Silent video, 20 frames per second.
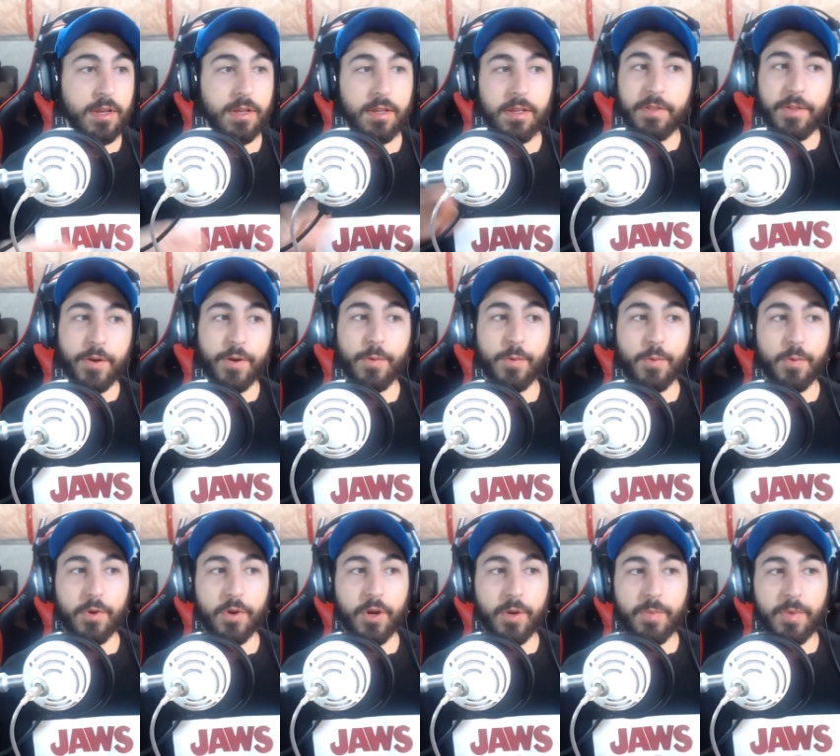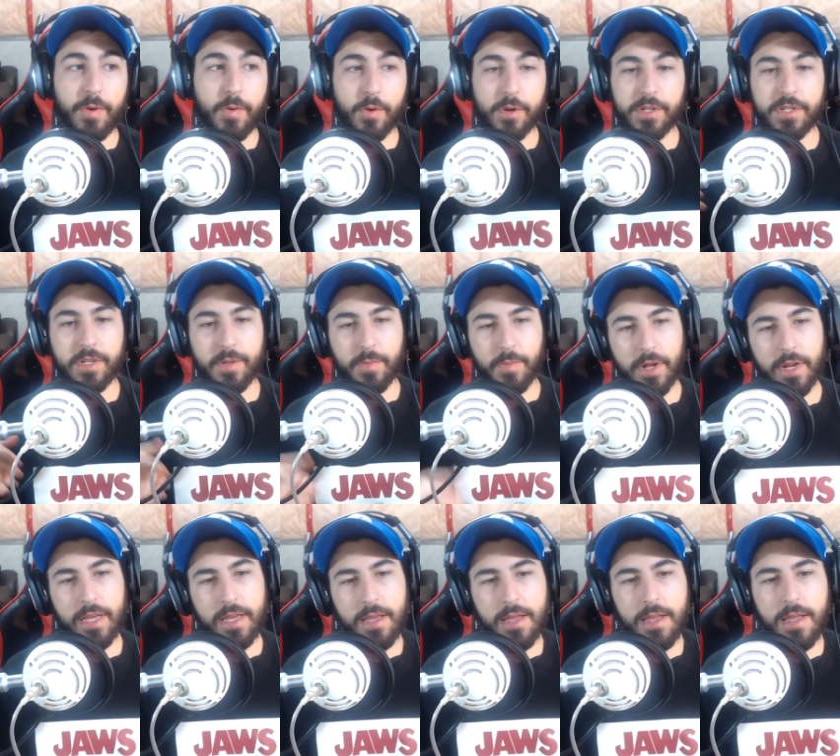There could be worth some
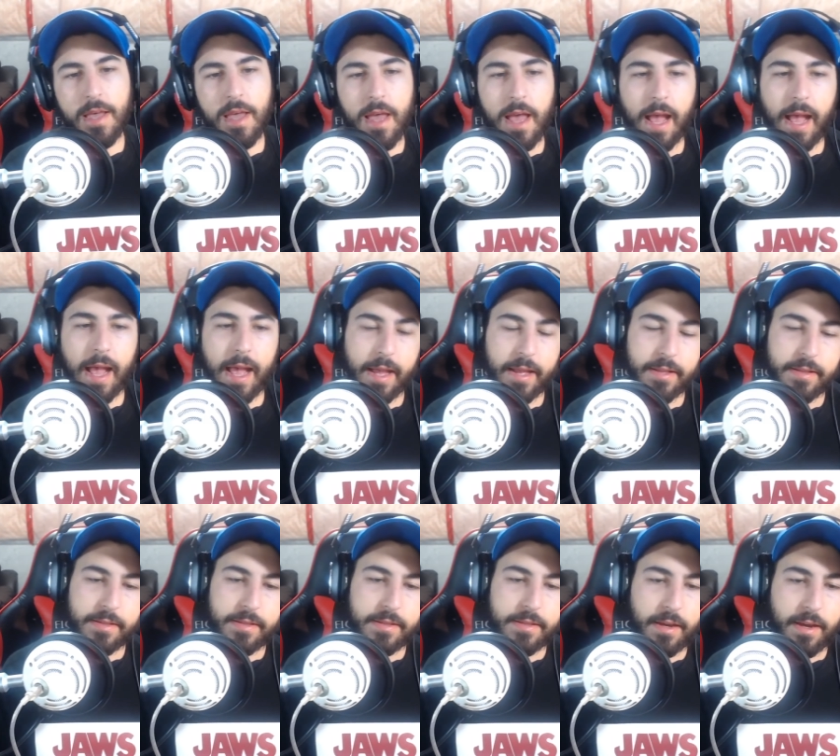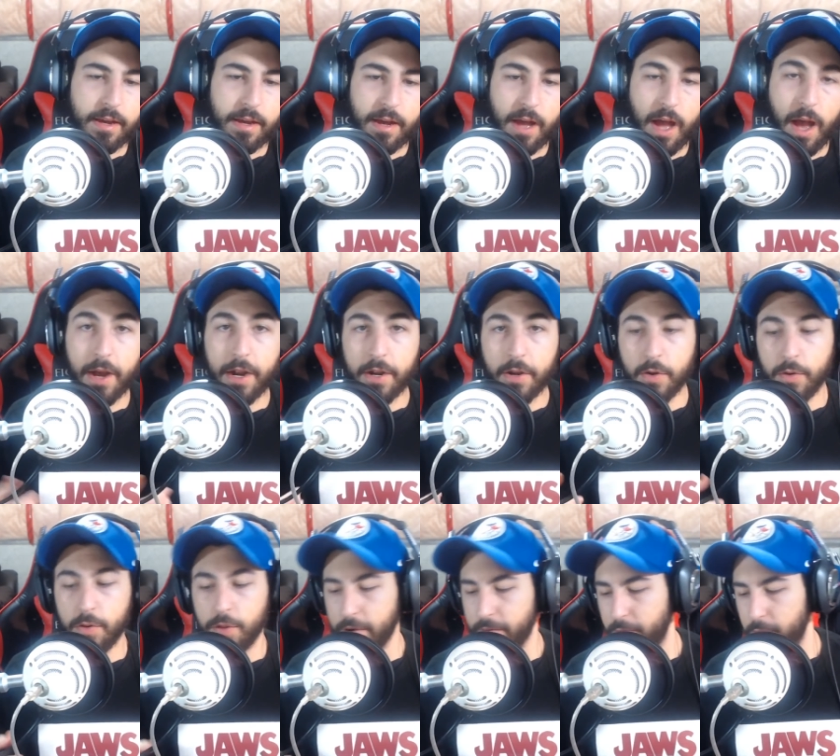money, and I'm going to go
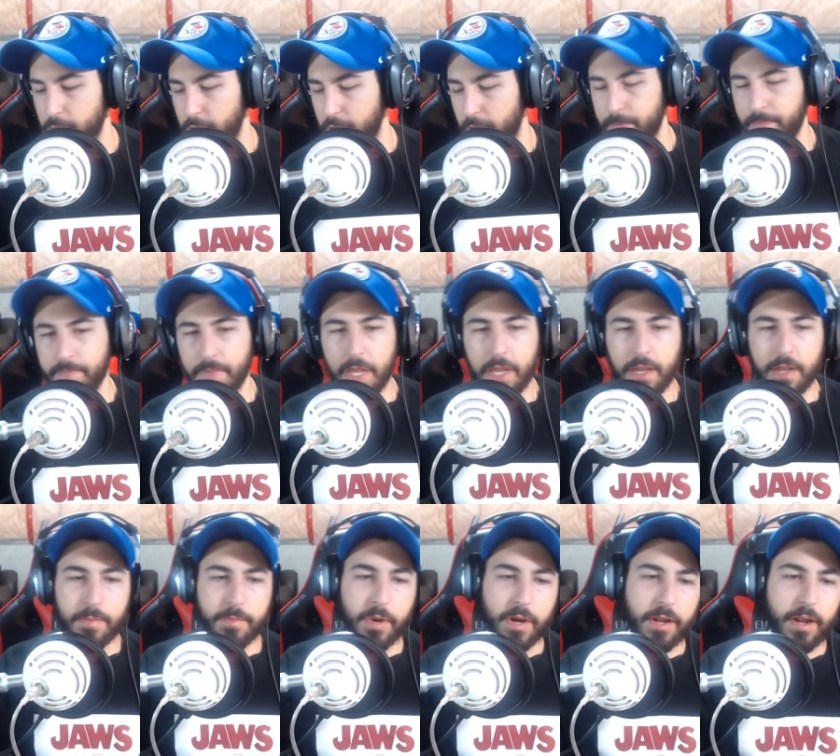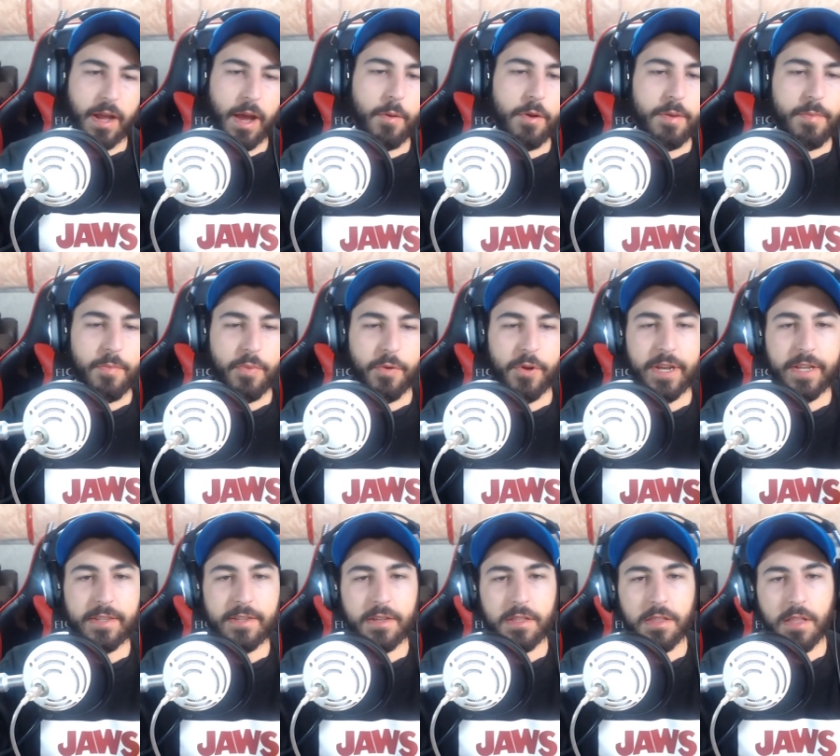look for them. But I want to bring
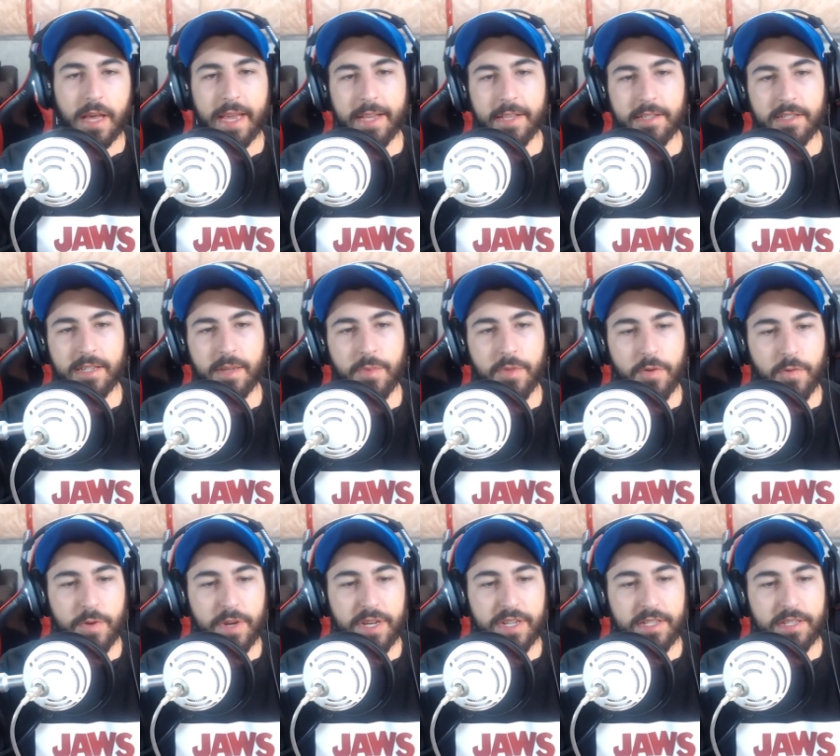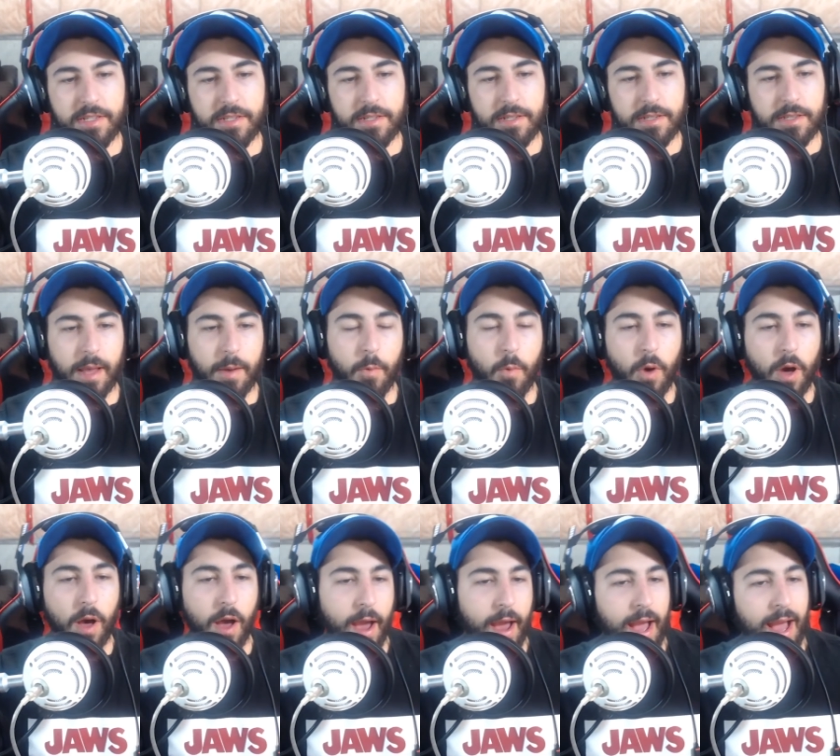to light some of the reasons that
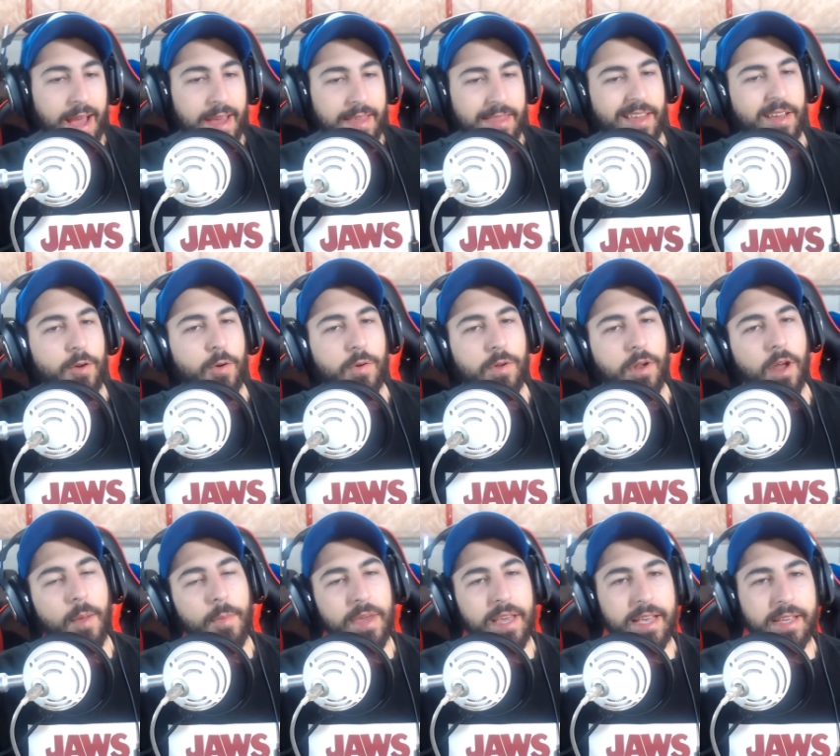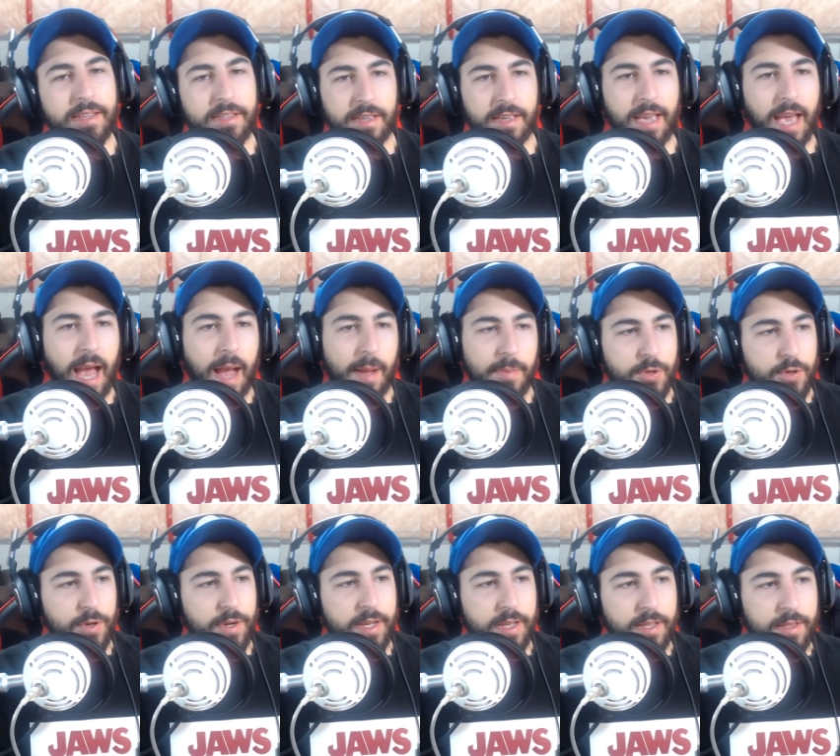why I think Konami isn't
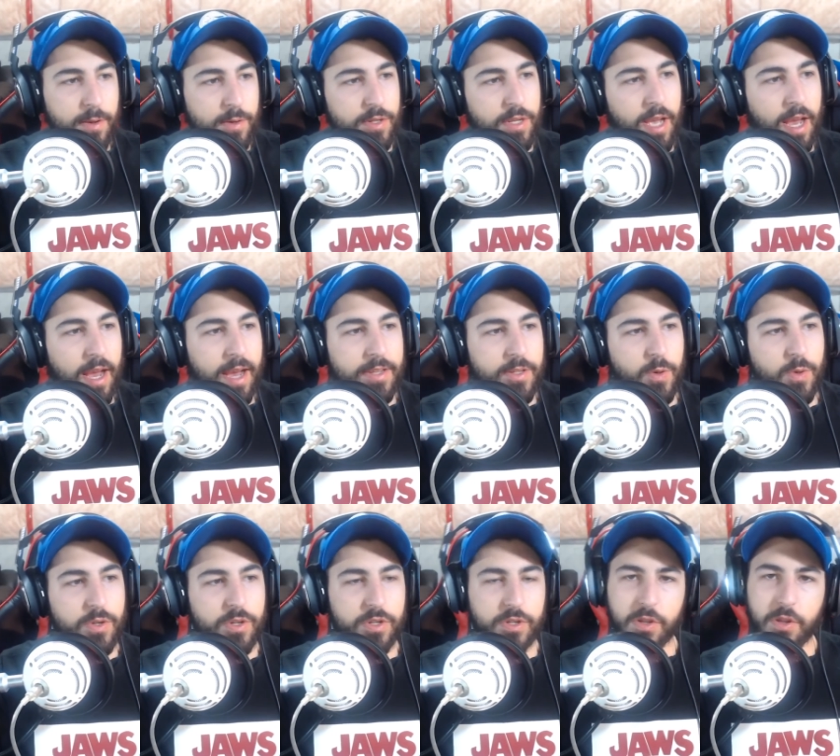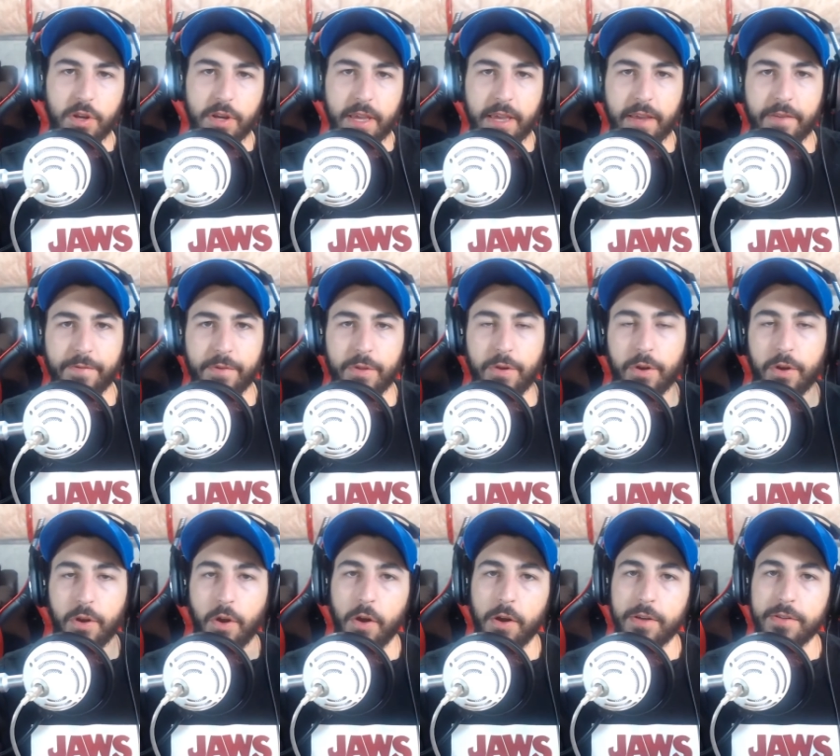capturing those guys who are just looking for their
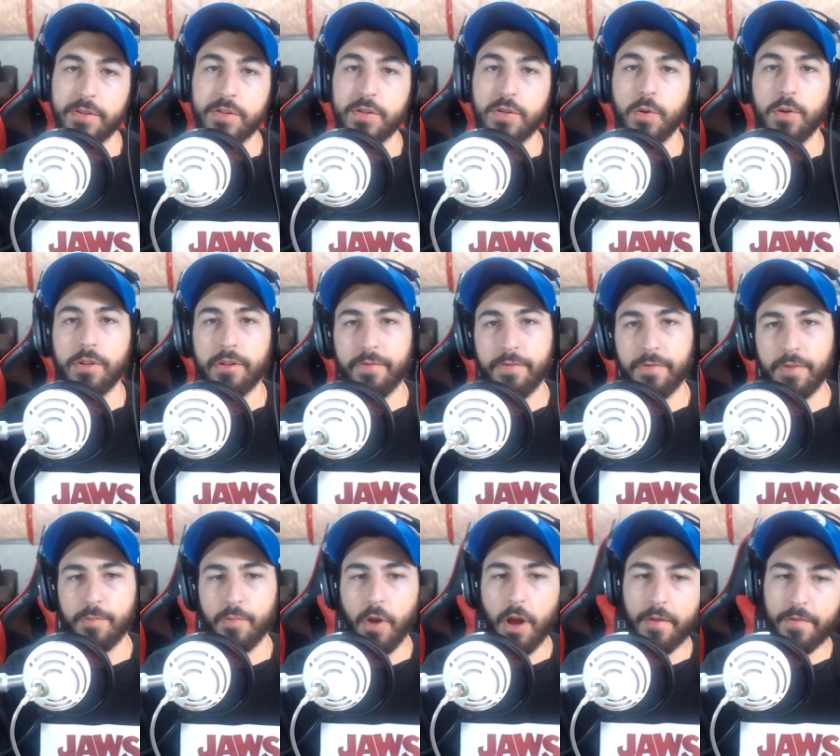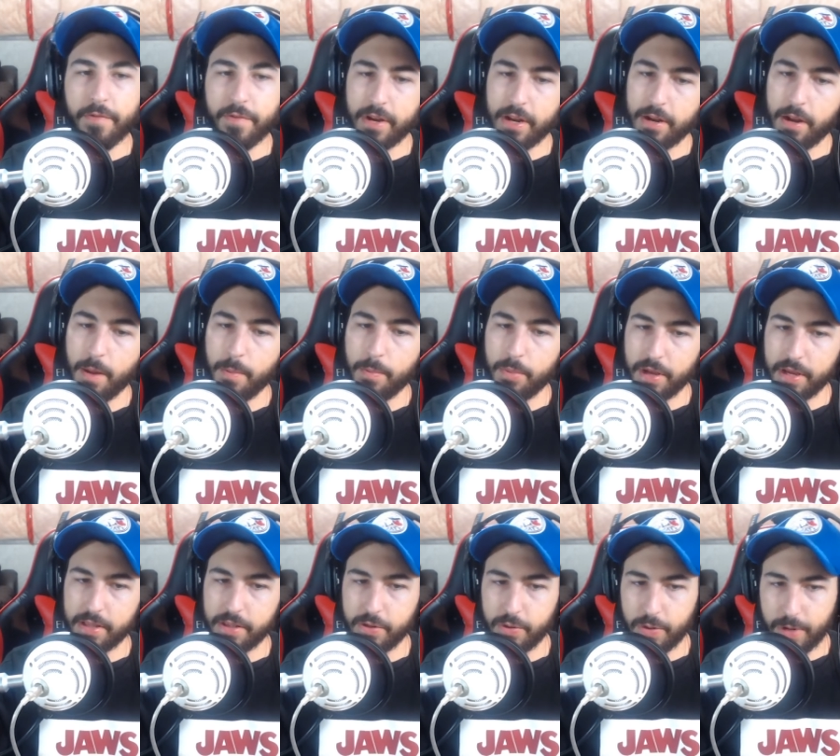cards solely for profit and not
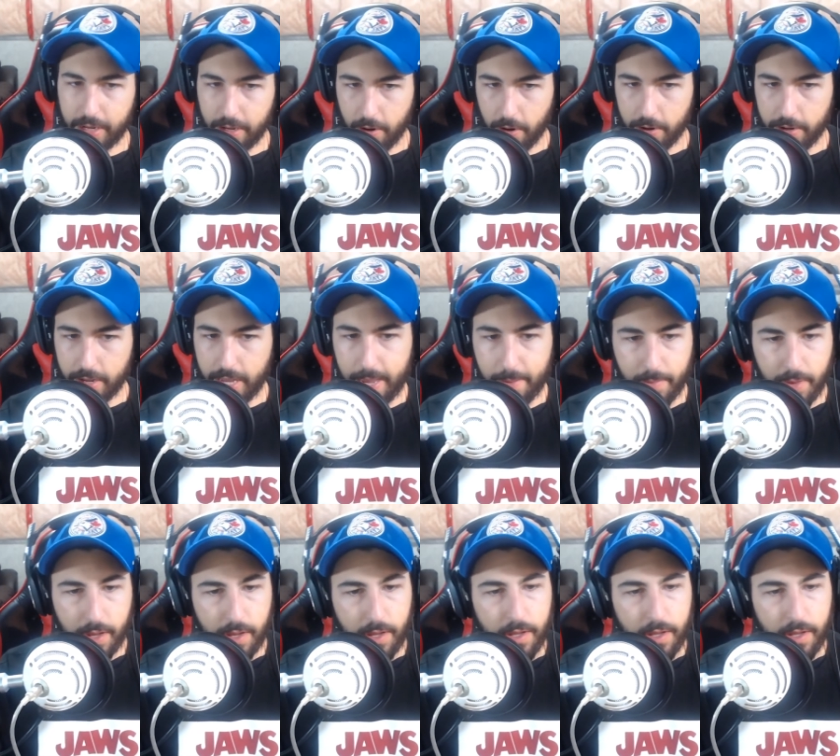playing the trading card game.